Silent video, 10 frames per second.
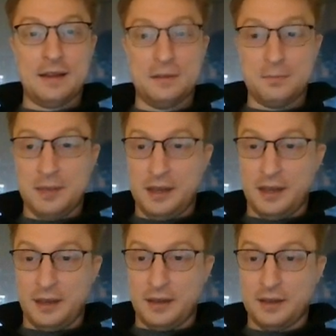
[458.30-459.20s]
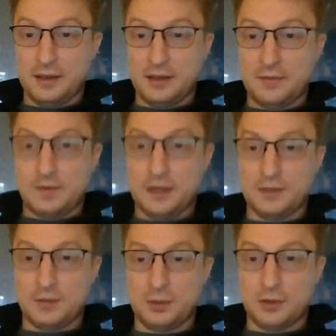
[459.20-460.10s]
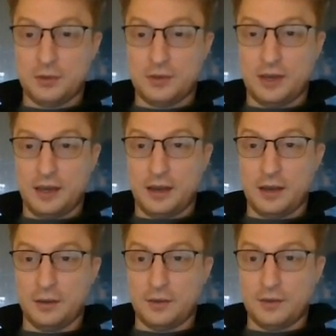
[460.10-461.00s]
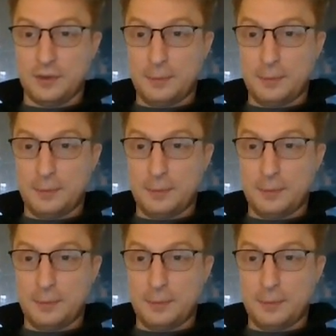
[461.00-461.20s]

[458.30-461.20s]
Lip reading: Mini Fantasy Pros has